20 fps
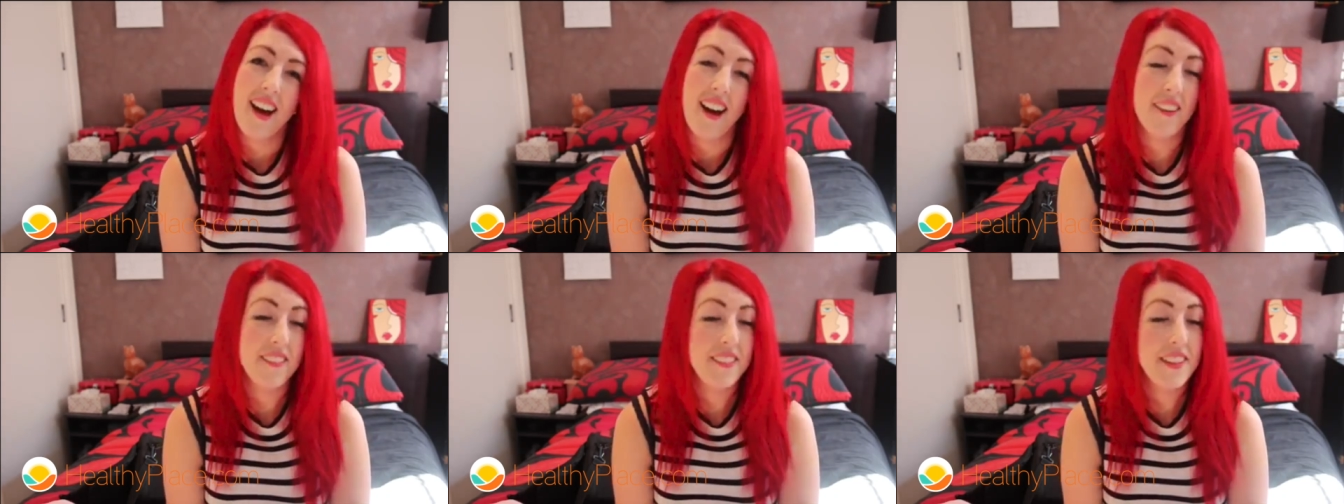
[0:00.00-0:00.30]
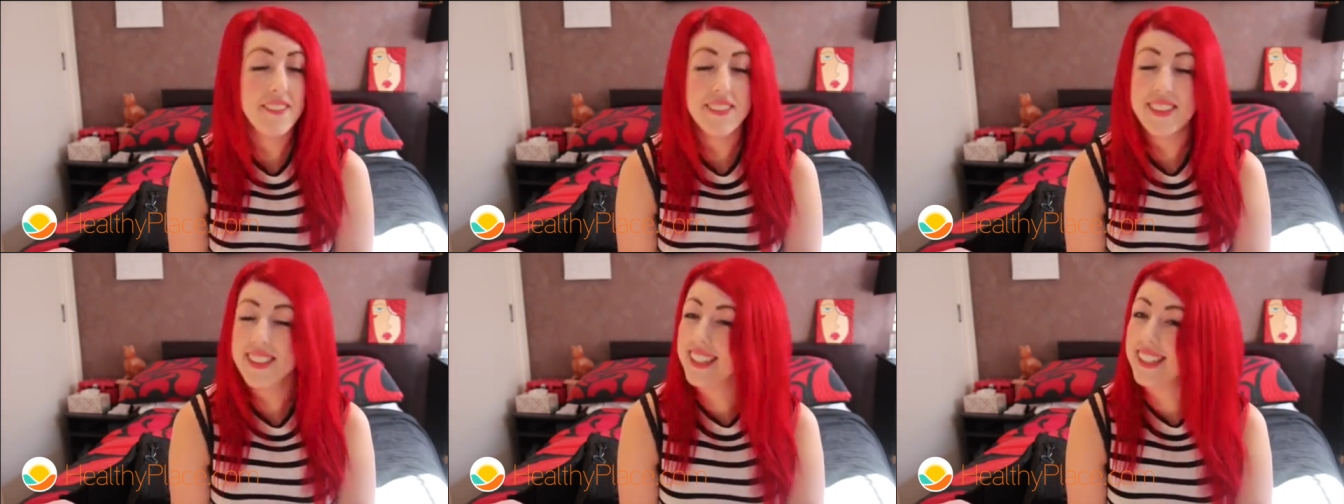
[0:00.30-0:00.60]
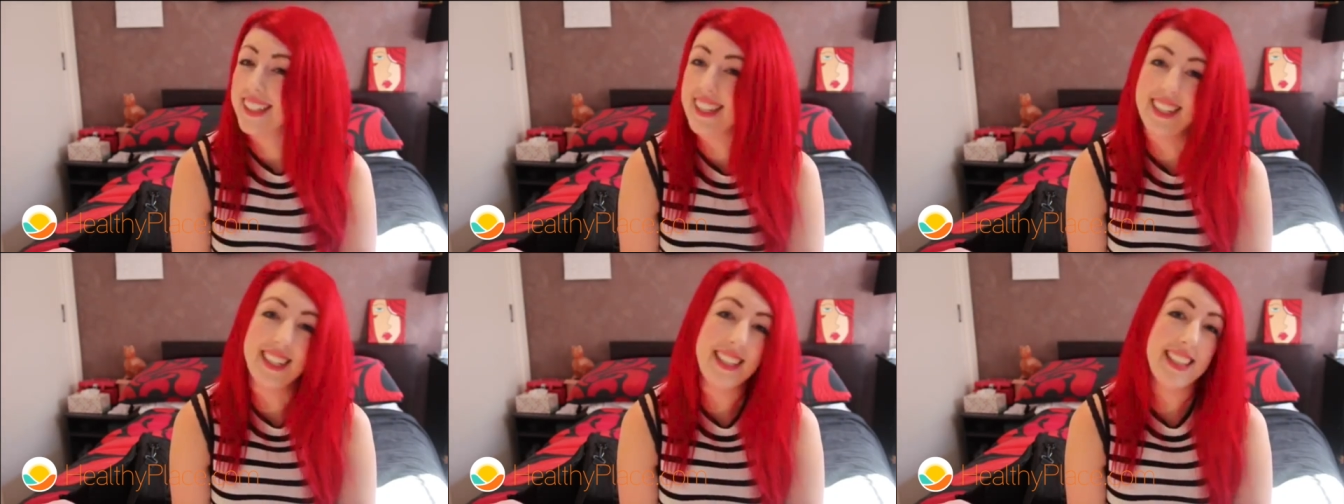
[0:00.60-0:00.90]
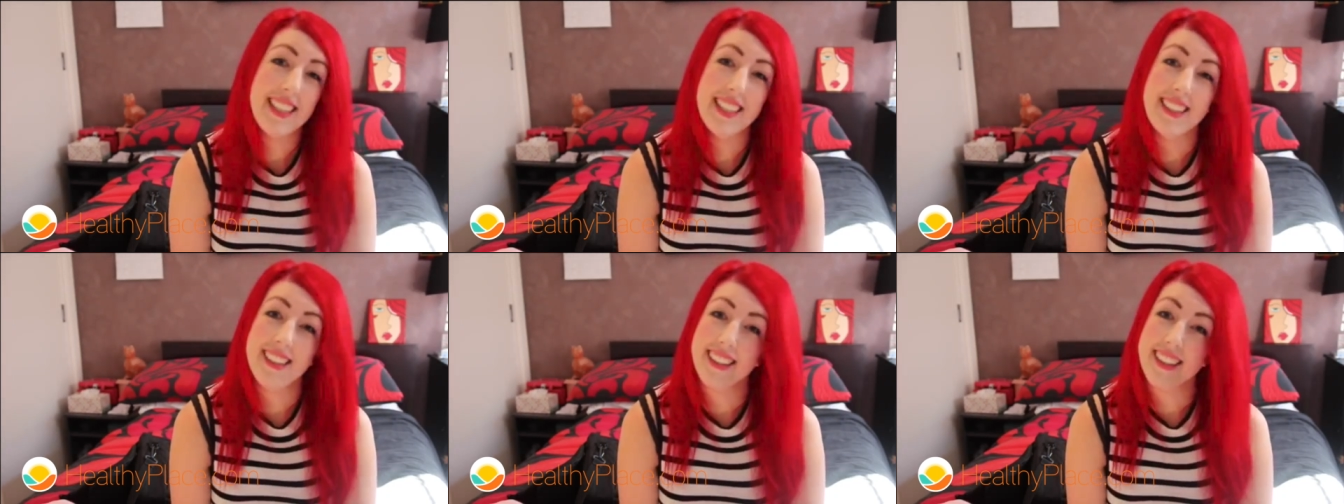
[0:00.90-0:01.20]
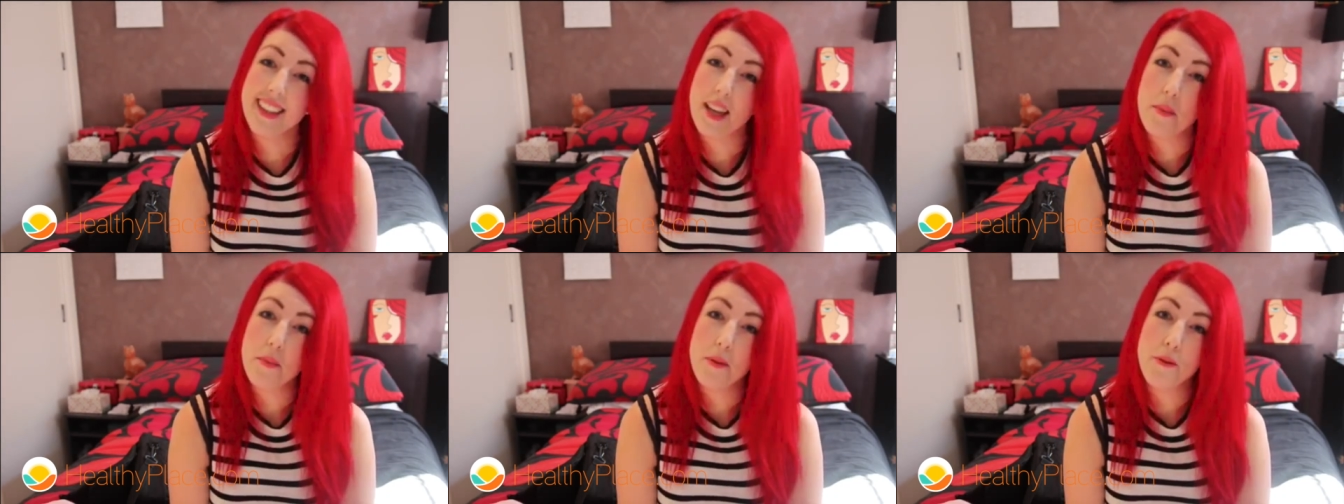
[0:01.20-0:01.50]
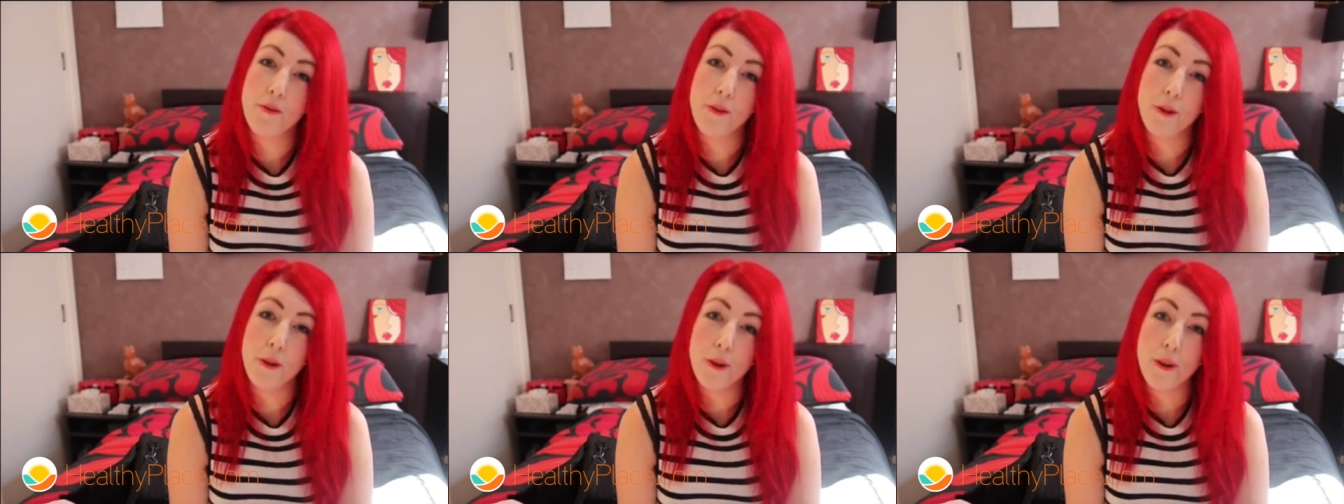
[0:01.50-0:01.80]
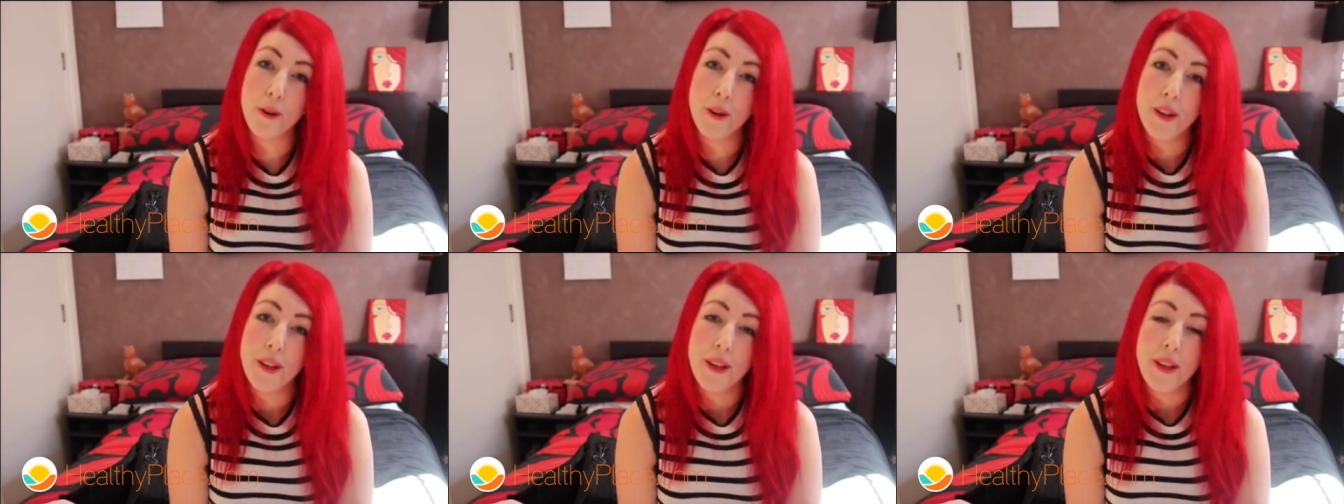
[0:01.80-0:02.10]
I've never done anything like that
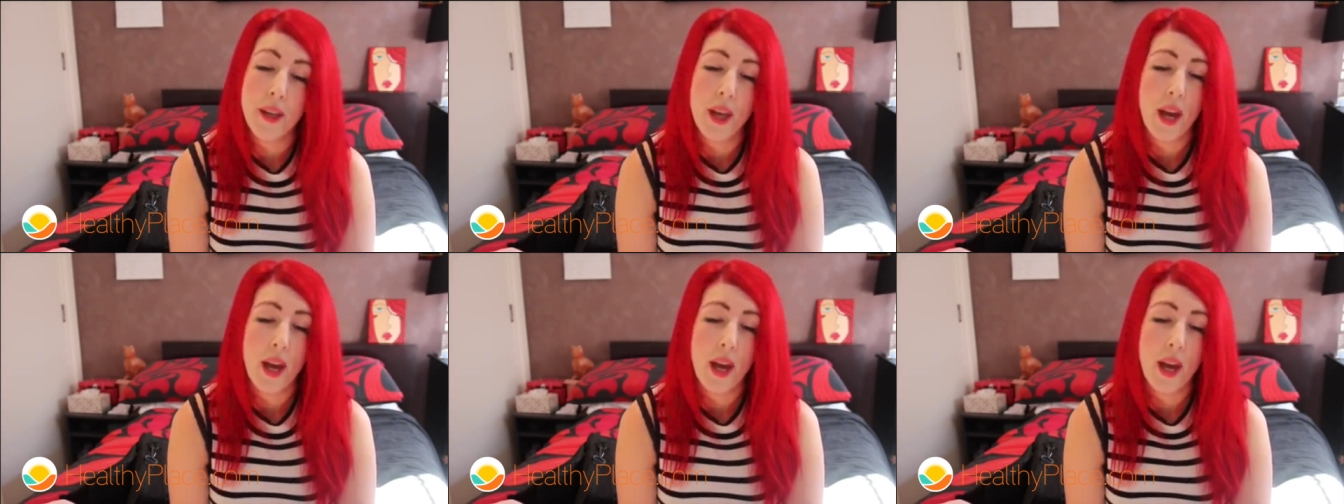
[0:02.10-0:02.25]
before.